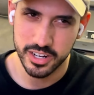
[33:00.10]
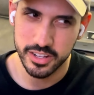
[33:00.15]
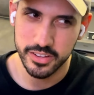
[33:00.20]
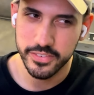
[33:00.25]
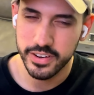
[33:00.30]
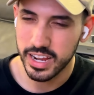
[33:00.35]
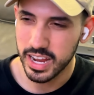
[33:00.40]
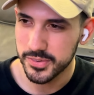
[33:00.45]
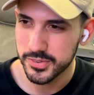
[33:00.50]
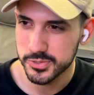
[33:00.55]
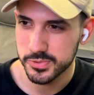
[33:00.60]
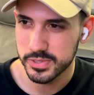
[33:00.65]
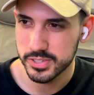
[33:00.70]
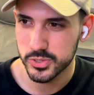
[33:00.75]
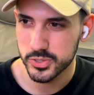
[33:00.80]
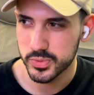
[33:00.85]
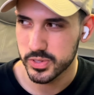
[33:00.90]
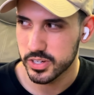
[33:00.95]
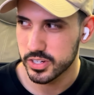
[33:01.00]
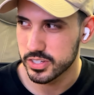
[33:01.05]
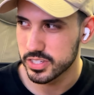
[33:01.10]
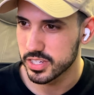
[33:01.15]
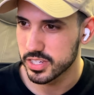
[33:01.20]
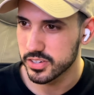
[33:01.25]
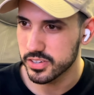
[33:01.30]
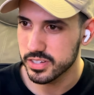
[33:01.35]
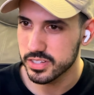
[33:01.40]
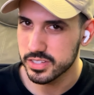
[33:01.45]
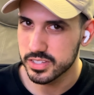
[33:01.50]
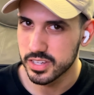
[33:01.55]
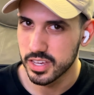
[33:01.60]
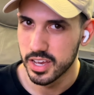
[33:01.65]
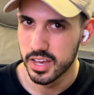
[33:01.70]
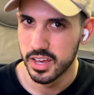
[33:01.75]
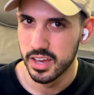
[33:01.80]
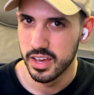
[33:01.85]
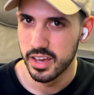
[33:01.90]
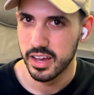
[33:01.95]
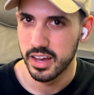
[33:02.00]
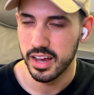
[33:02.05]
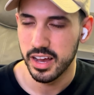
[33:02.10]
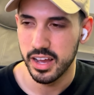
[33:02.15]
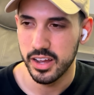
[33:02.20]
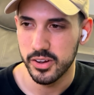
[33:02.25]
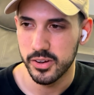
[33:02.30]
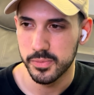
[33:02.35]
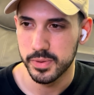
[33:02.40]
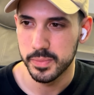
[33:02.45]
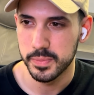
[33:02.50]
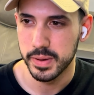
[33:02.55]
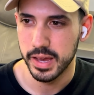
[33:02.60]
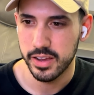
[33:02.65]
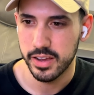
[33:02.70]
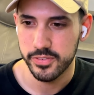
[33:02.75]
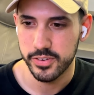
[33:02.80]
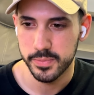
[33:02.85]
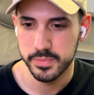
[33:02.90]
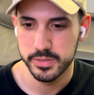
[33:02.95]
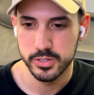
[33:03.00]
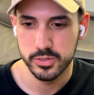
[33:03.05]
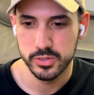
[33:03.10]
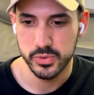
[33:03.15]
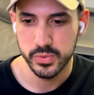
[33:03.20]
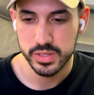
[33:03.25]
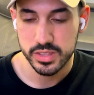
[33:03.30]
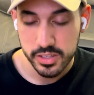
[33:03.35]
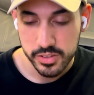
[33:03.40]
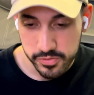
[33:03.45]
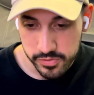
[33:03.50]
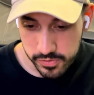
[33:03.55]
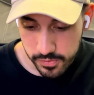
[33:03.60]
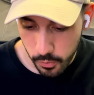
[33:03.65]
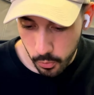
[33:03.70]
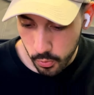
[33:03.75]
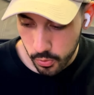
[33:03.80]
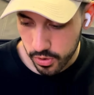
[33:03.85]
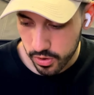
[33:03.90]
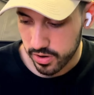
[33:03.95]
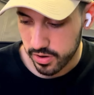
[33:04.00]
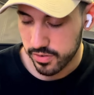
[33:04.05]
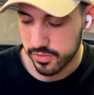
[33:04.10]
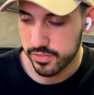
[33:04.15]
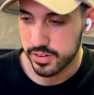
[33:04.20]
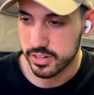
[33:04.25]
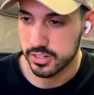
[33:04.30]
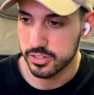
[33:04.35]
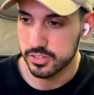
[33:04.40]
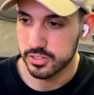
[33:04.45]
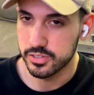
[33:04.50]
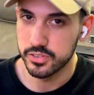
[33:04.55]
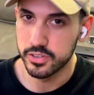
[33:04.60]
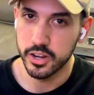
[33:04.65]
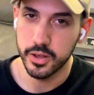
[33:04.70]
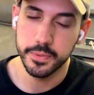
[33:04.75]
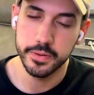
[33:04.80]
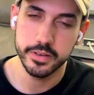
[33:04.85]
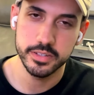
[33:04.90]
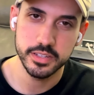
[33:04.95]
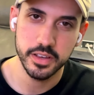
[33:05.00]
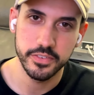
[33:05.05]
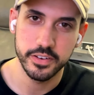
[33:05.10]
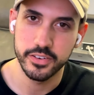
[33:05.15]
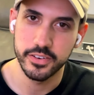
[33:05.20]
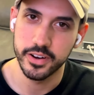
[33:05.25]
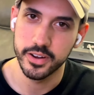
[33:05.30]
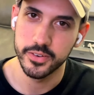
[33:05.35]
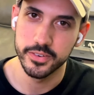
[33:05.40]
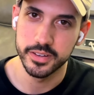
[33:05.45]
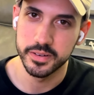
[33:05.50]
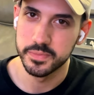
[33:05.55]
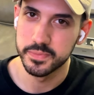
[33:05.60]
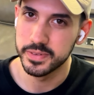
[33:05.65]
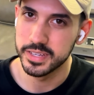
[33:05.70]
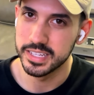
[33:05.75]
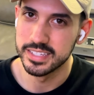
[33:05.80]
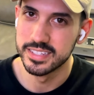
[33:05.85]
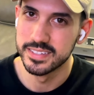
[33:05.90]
Leave any comments with this episode or series. I'll be back for episode 24 very soon. You guys have a great one. Peace.